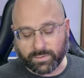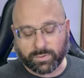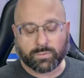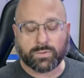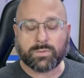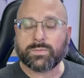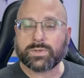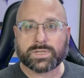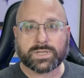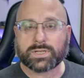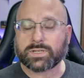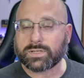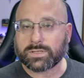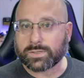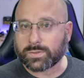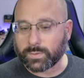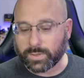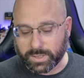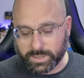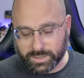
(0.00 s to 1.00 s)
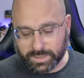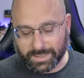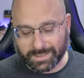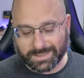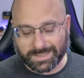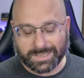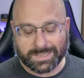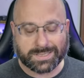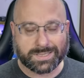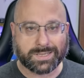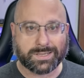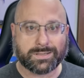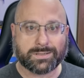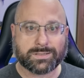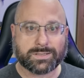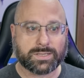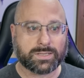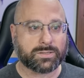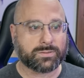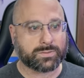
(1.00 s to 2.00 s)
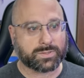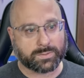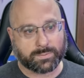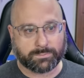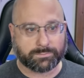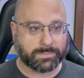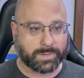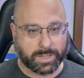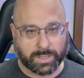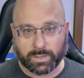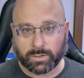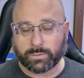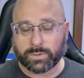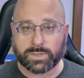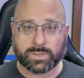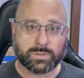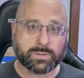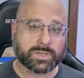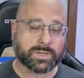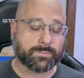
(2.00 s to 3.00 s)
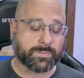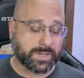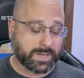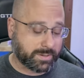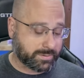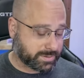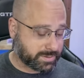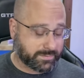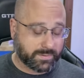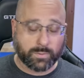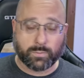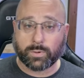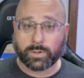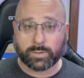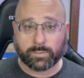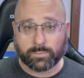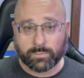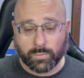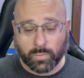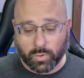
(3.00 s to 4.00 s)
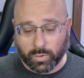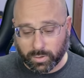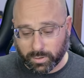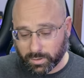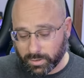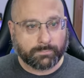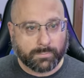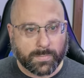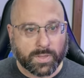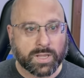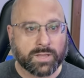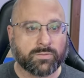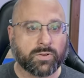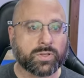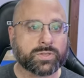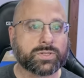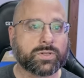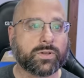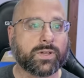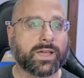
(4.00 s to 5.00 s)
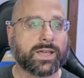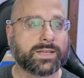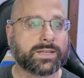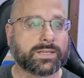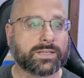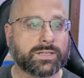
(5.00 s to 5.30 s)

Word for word: a three position switch and it's easy to use. I could always use something else if I wanted more. I've also got